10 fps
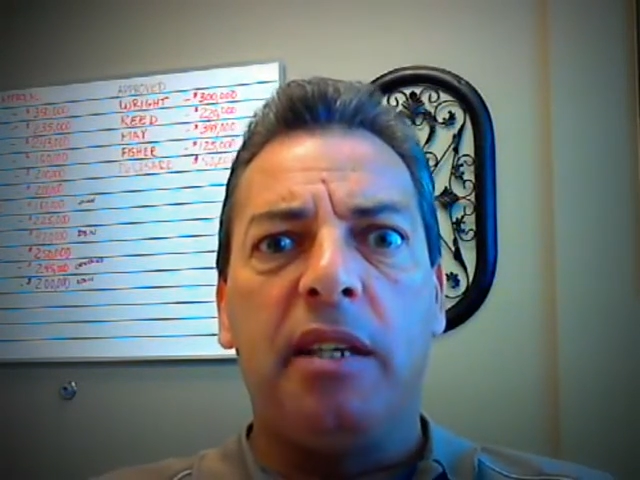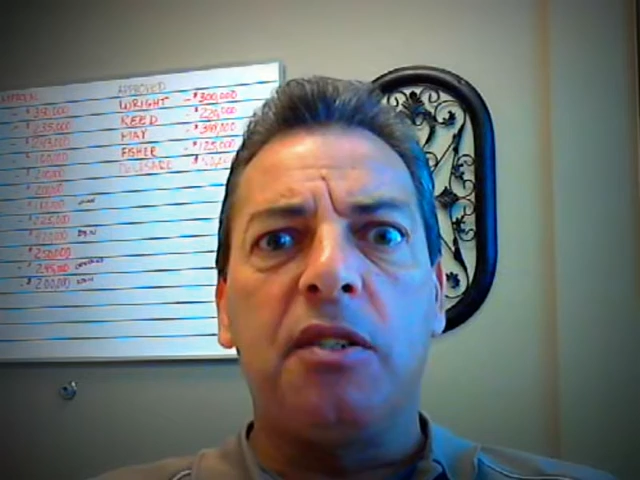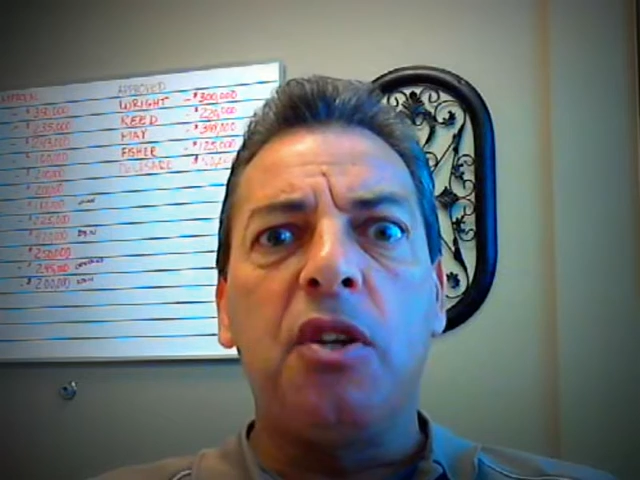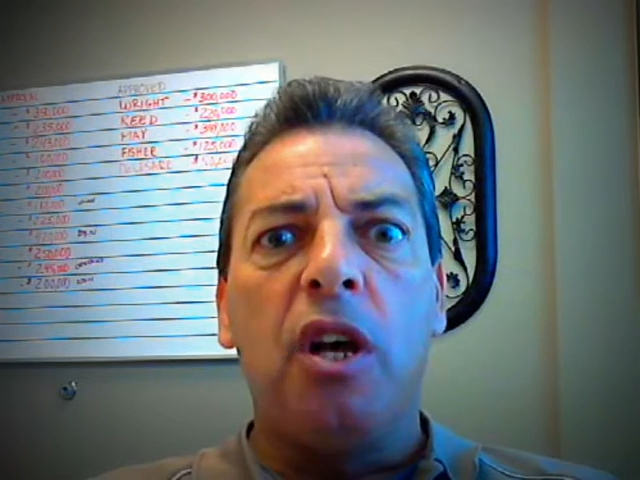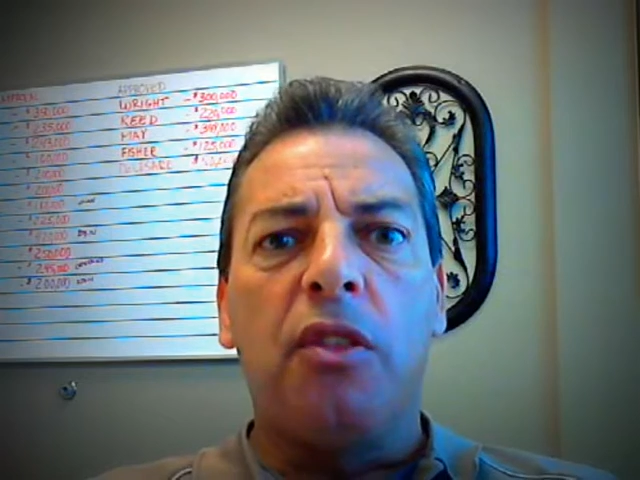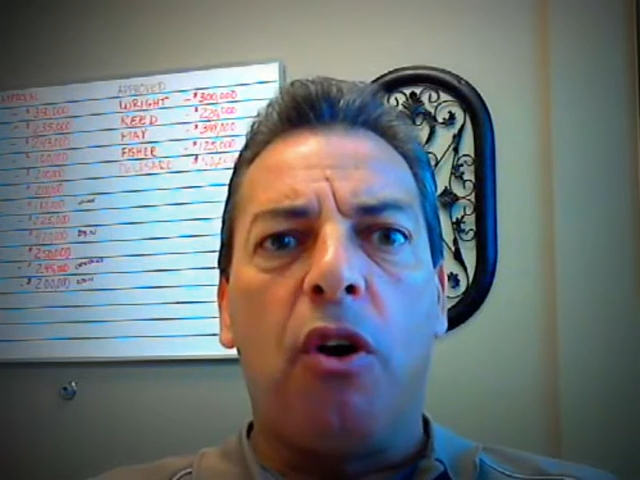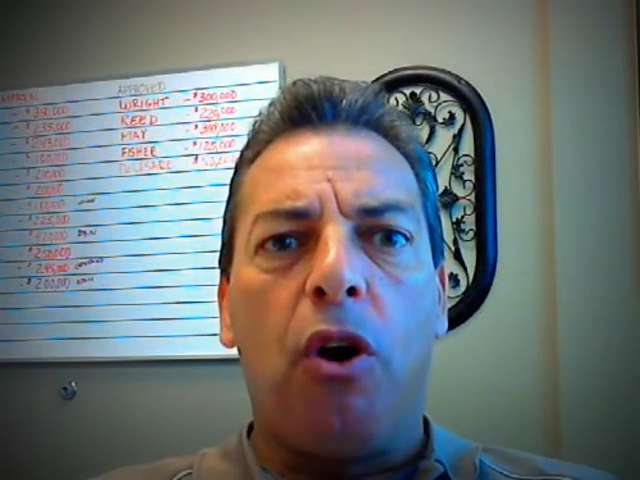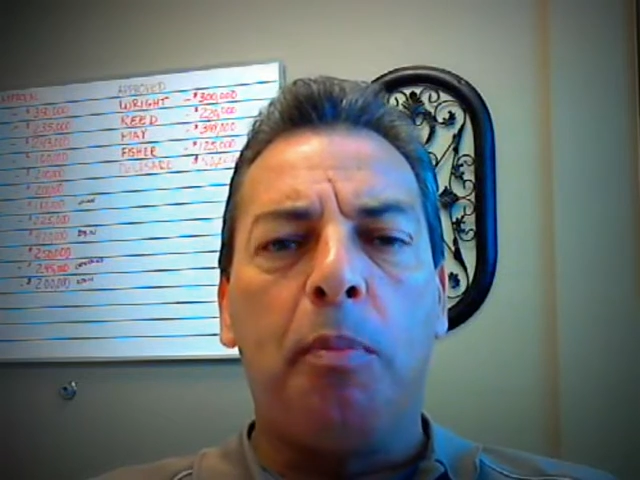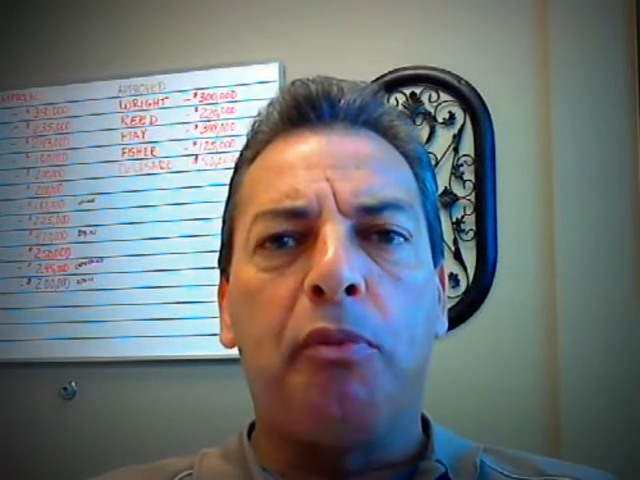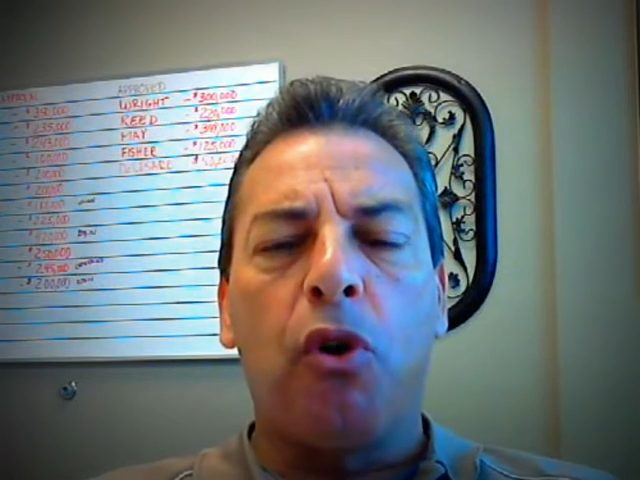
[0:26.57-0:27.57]
is
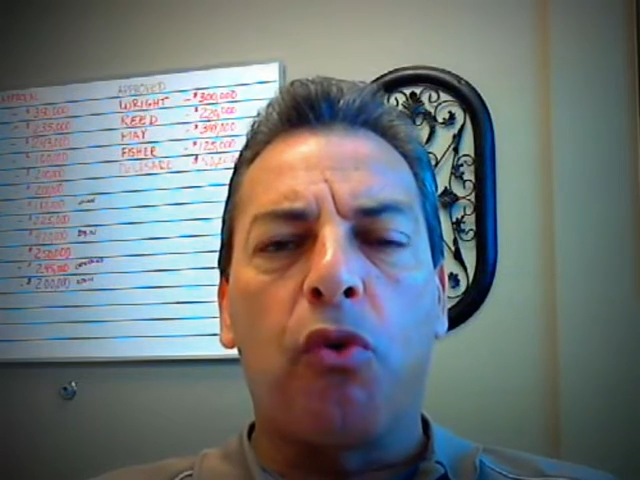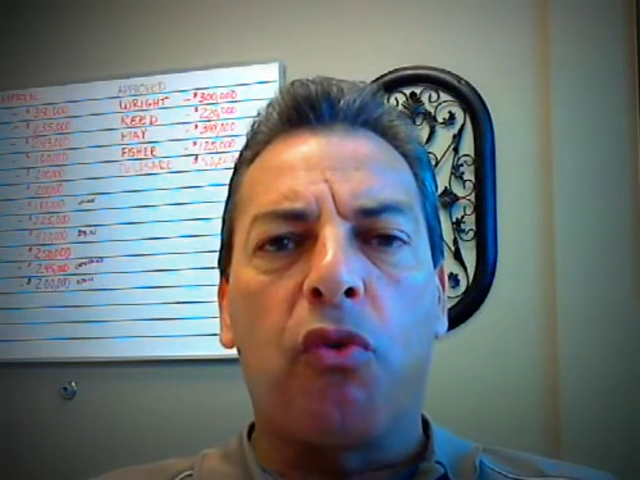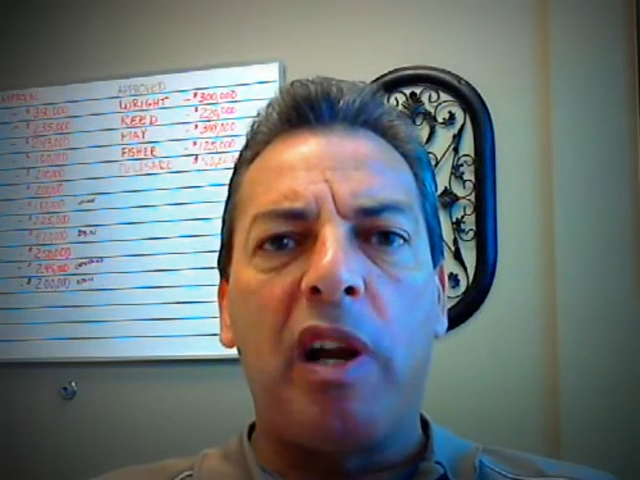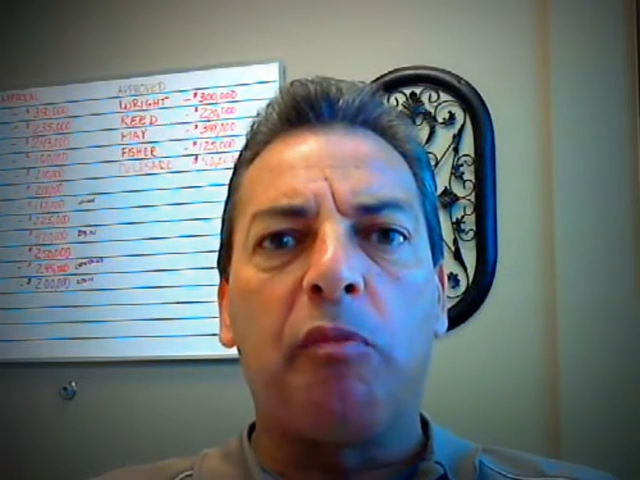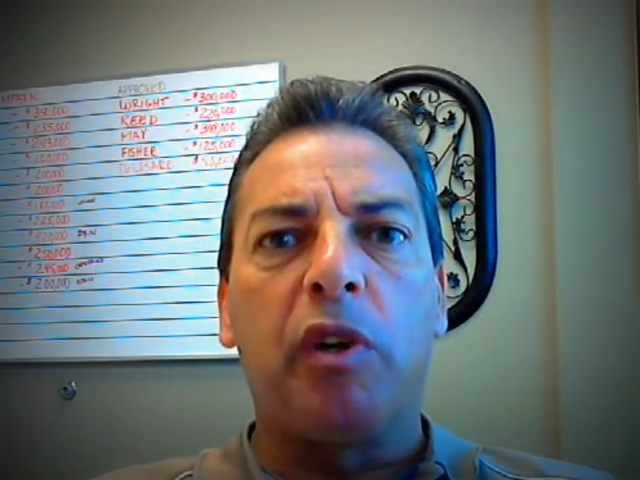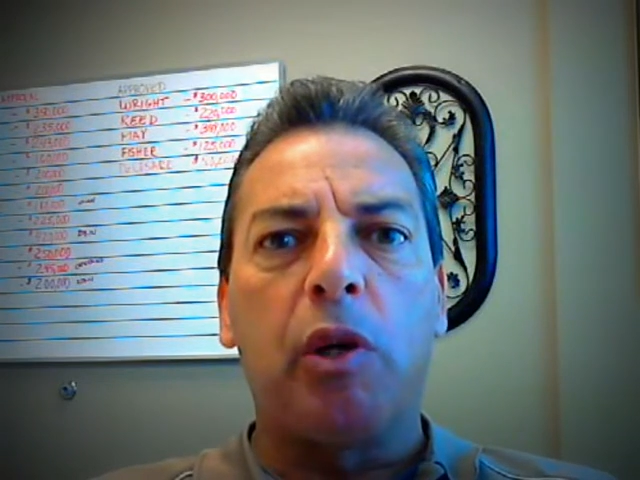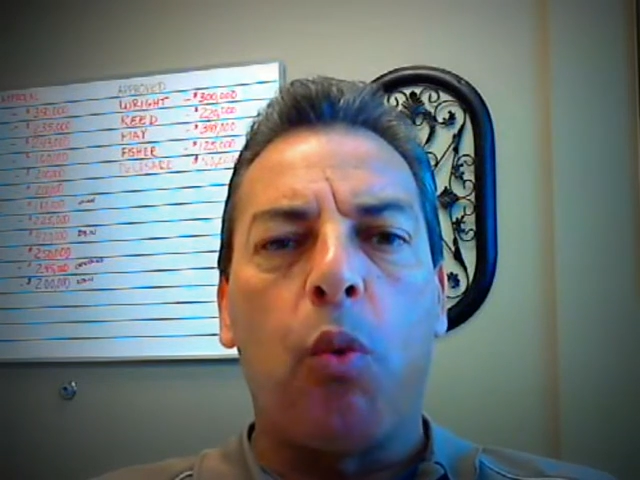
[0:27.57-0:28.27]
the HARP program